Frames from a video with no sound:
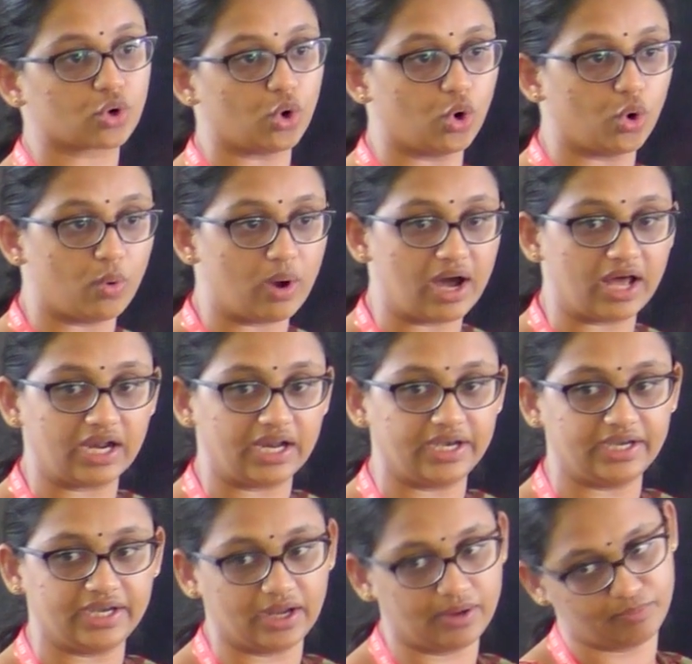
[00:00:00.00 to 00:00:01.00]

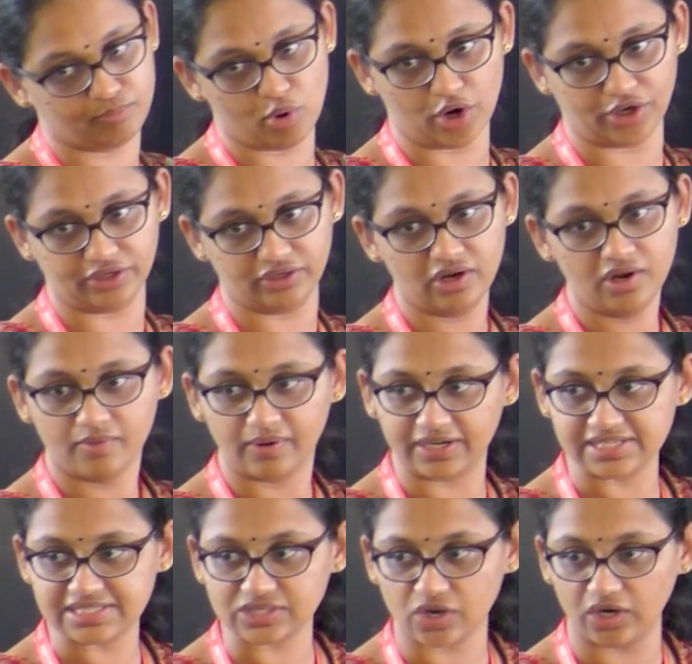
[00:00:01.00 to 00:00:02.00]
covalent bond. What
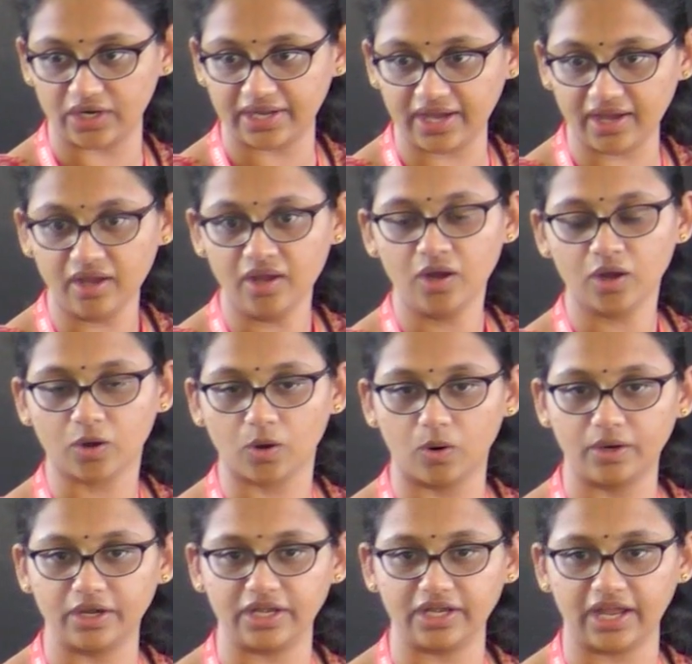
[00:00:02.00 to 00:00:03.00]
is called a
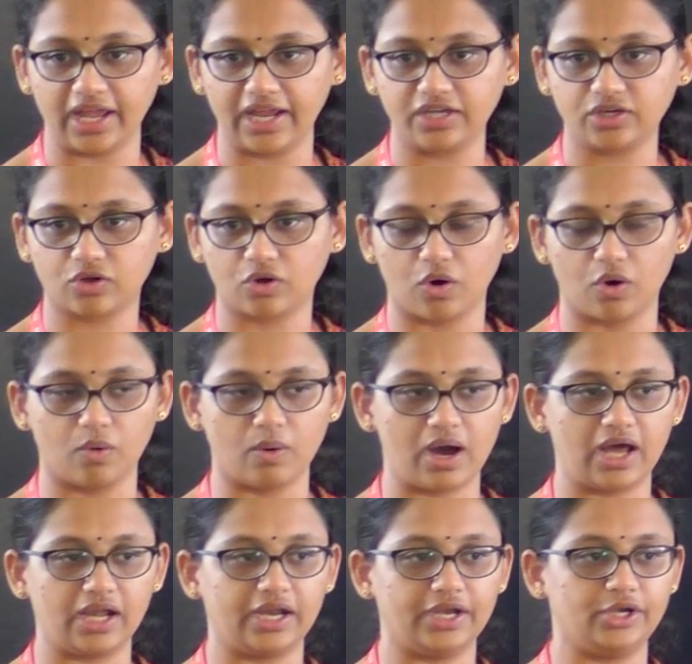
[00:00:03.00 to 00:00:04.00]
coordinate
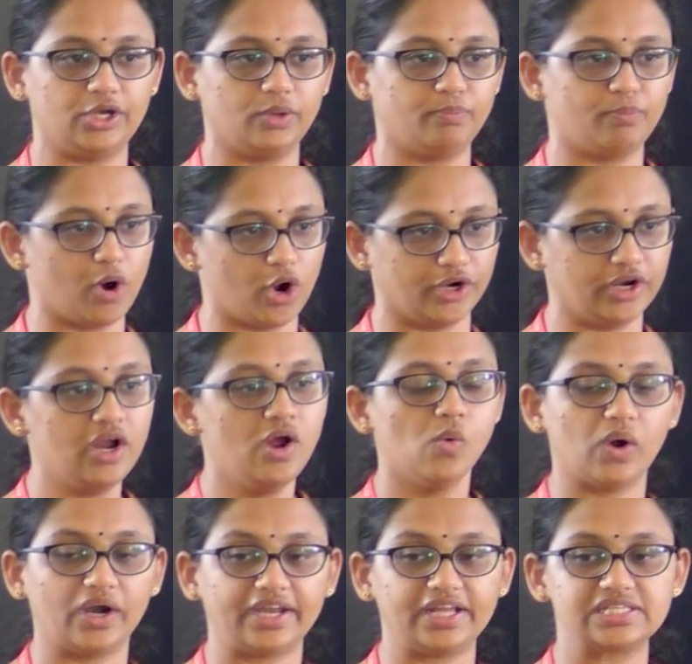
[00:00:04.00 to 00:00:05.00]
covalent bond?
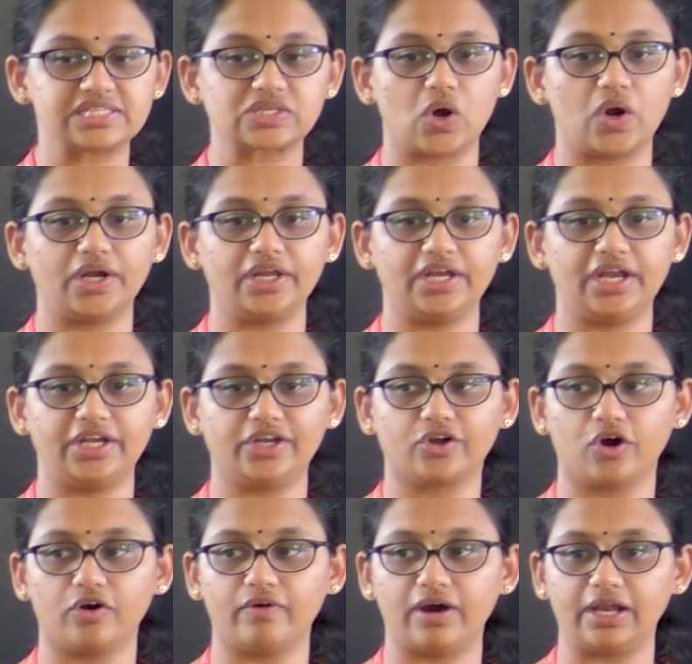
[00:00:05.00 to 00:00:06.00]
What is coordinate
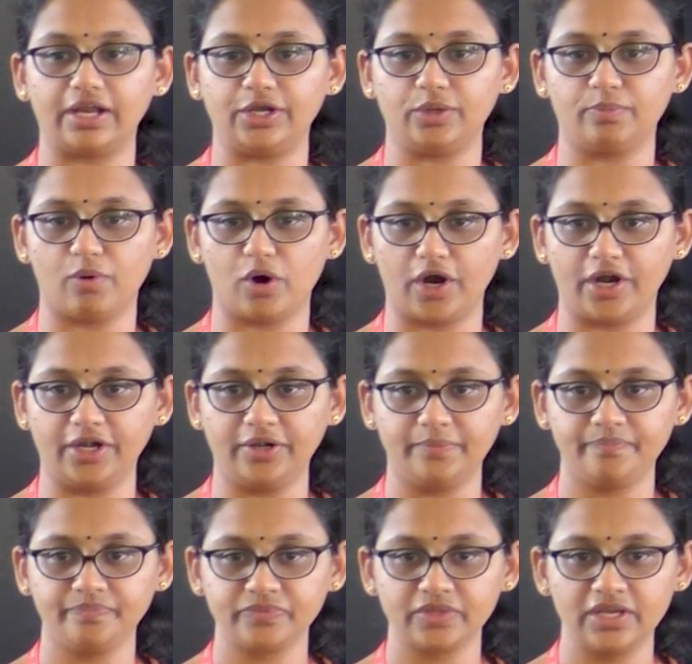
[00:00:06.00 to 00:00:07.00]
covalent bond?
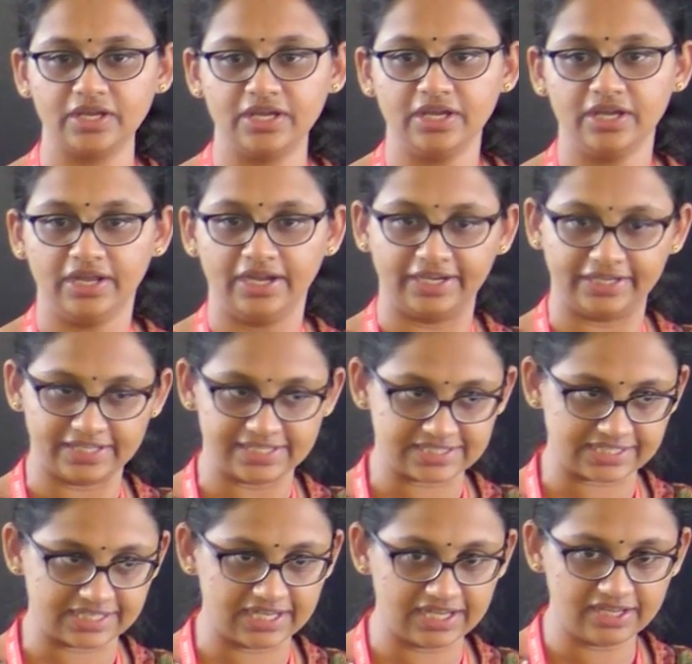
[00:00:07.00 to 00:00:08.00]
It
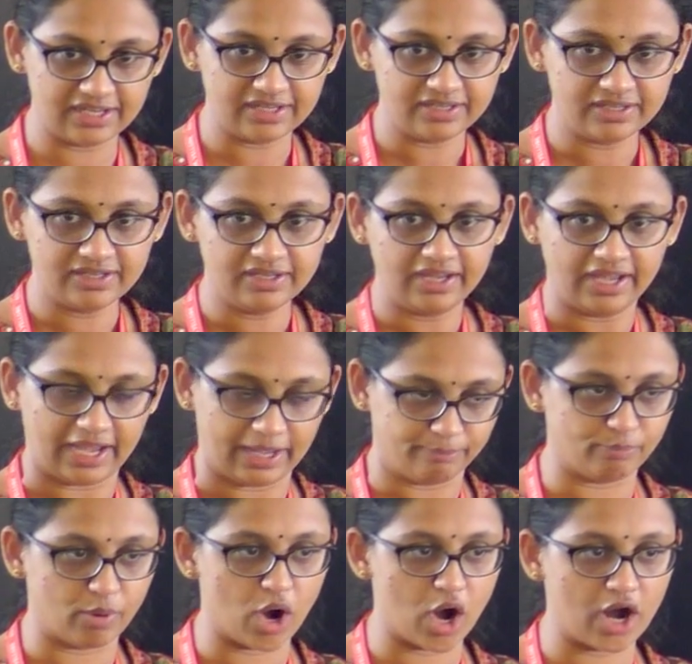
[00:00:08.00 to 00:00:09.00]
is a
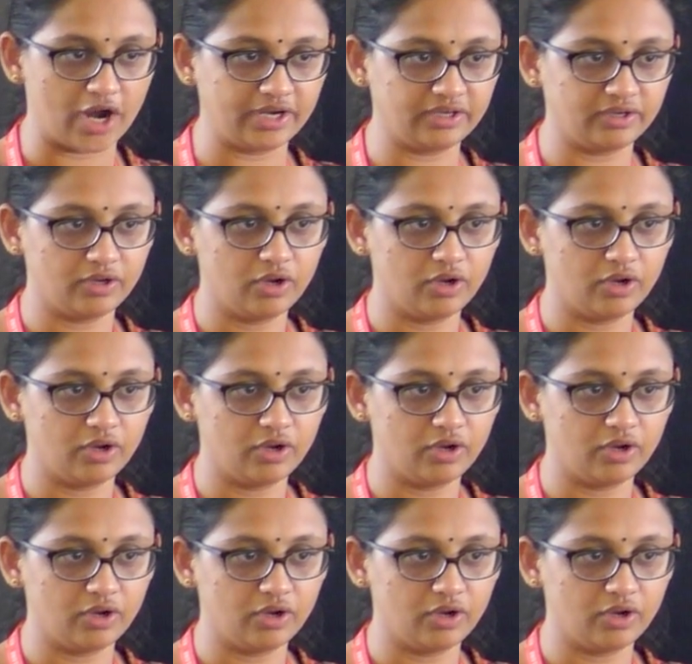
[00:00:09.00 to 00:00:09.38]
bond